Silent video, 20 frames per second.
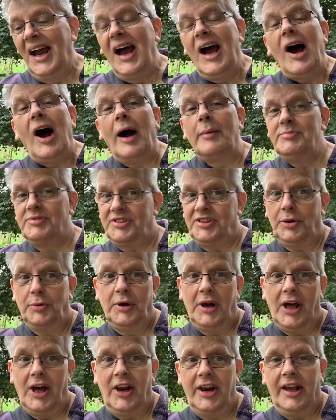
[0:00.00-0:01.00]
I'm still
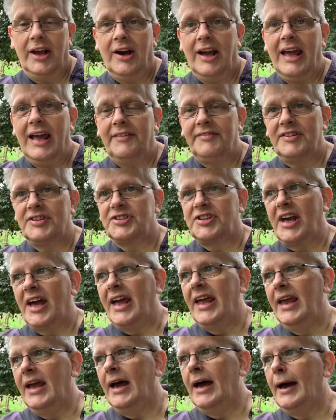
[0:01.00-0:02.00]
learning, I have to
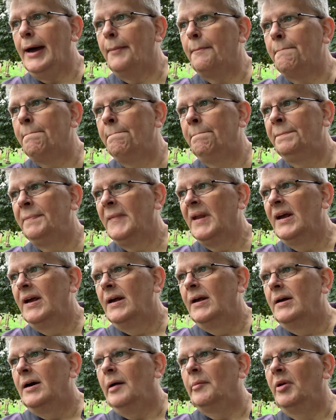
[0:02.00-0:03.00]
say. I'm
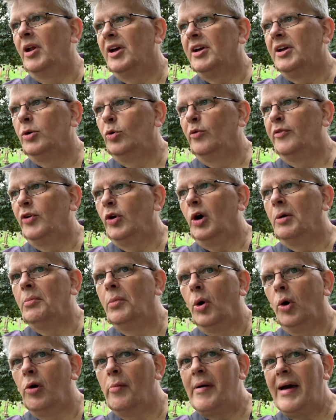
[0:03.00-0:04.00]
learning an awful lot
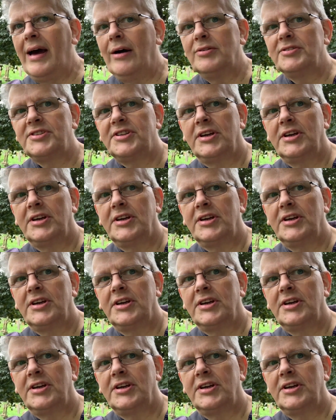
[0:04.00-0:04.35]
more about